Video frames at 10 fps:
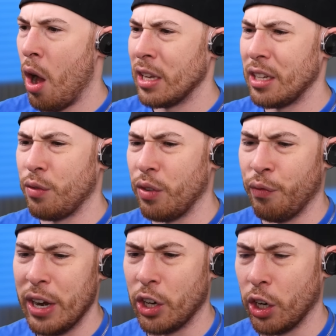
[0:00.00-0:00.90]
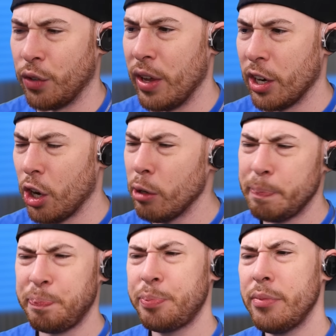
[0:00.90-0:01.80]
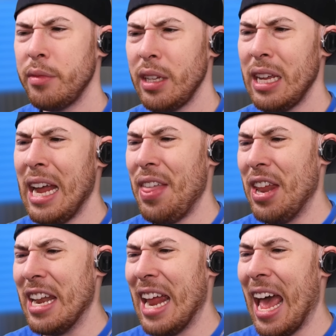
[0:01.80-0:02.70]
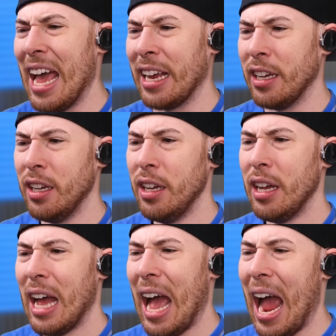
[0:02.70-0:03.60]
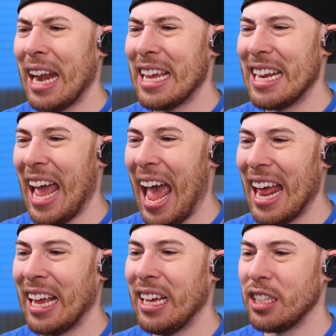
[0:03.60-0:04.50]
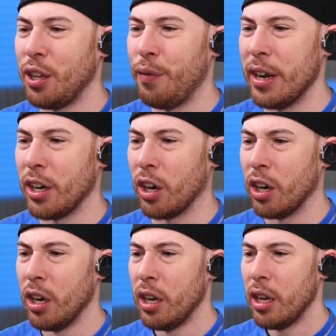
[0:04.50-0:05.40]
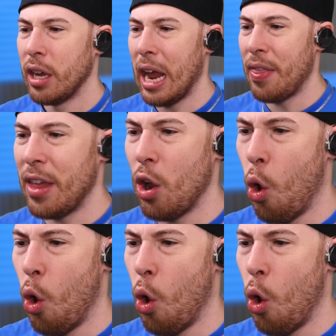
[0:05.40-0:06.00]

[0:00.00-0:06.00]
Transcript: is this vinegar? It's vinegar and then an egg. Adding an egg to vinegar. And then